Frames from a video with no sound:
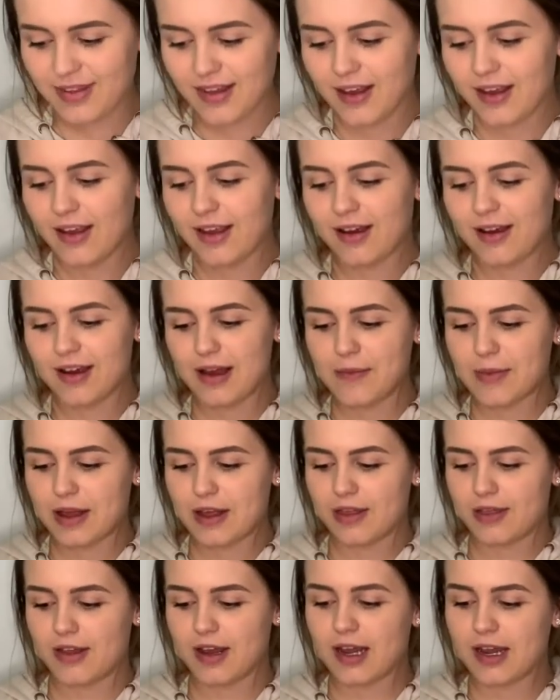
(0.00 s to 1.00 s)

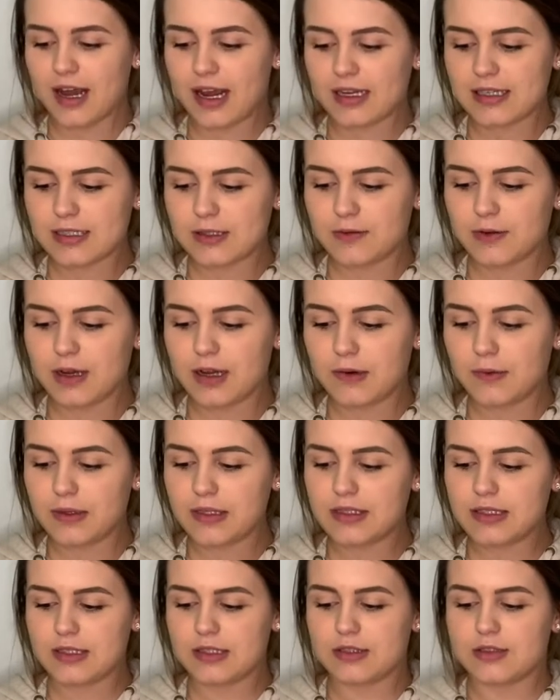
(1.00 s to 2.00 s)
the next one
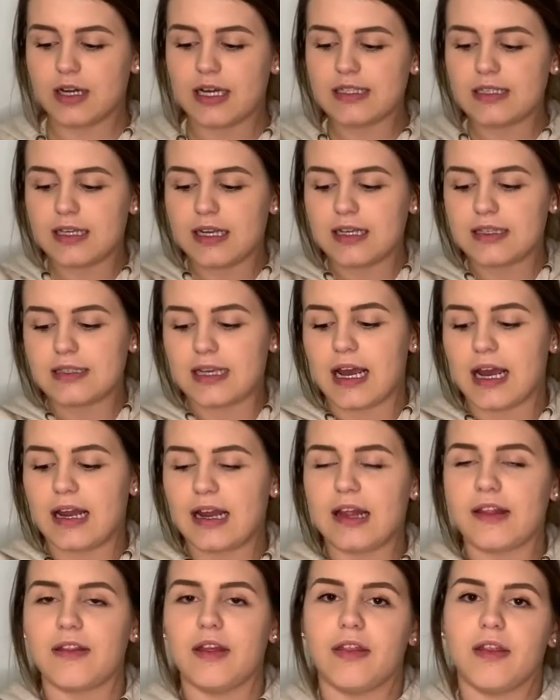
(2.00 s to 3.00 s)
was stress and
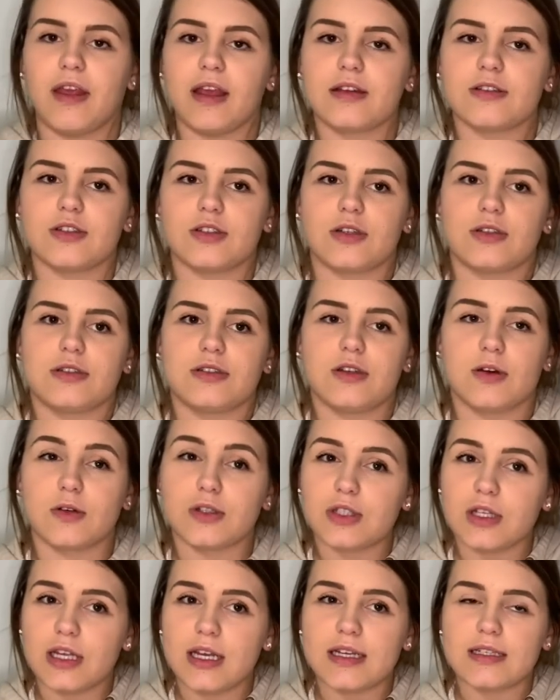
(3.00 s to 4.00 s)
anxiety, and then like
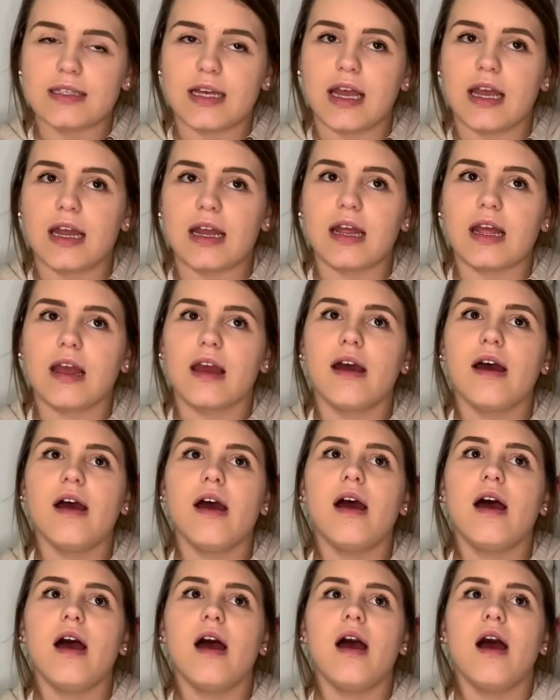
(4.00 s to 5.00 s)
social anxiety.
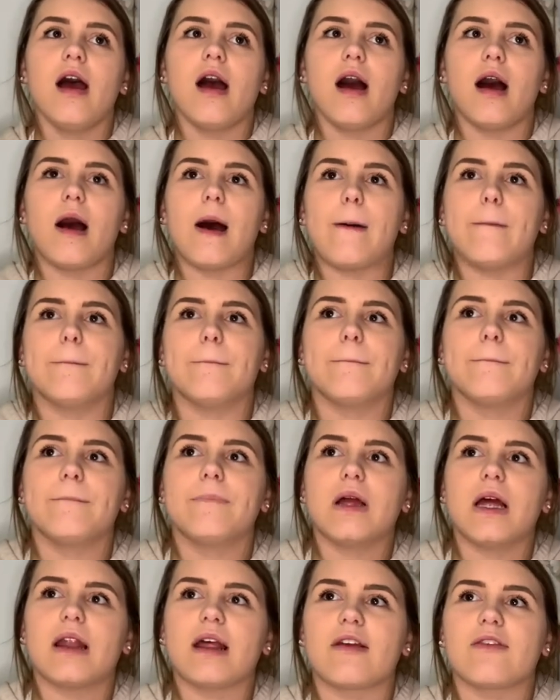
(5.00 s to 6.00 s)
And
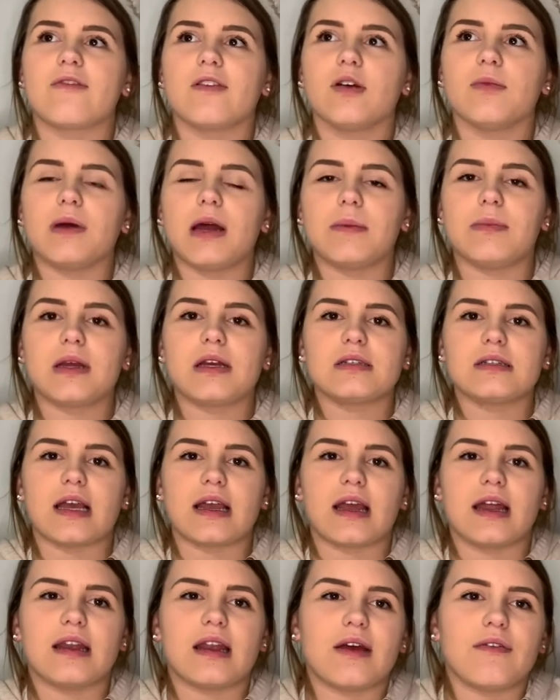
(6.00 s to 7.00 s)
I feel bad because I
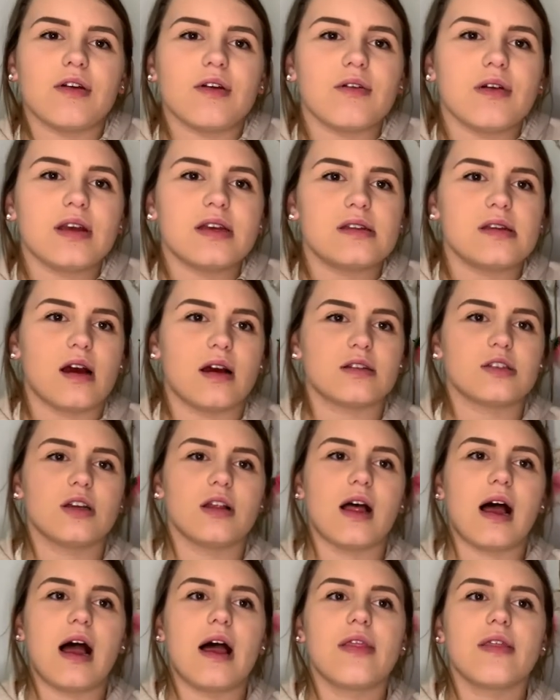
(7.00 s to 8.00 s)
can never really touch a
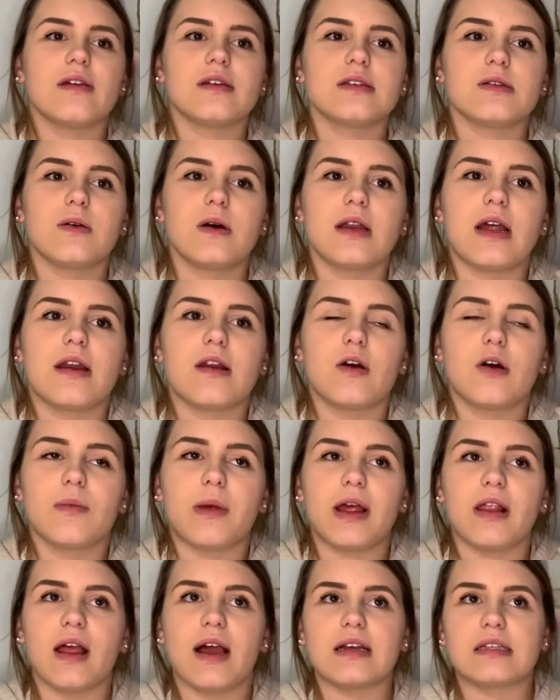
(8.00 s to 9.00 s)
lot on this one. I know in
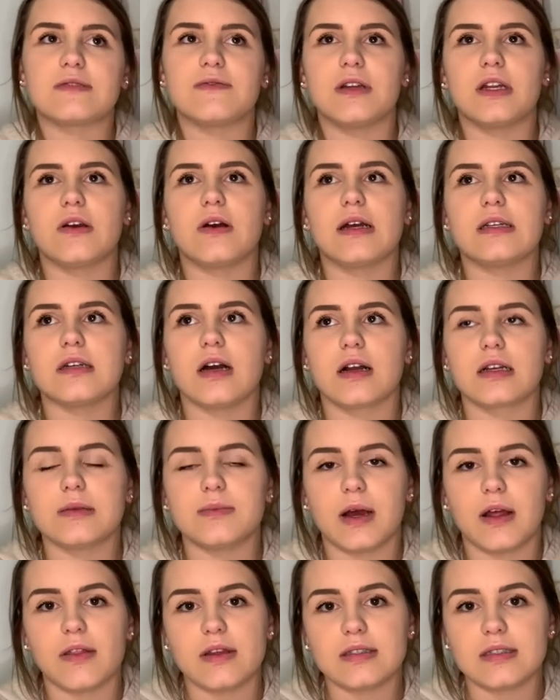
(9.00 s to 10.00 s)
my last video I talked
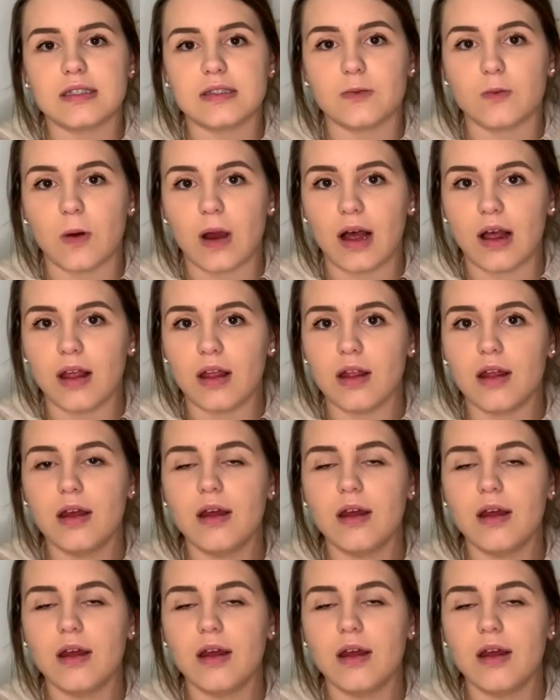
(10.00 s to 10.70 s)
about this as well.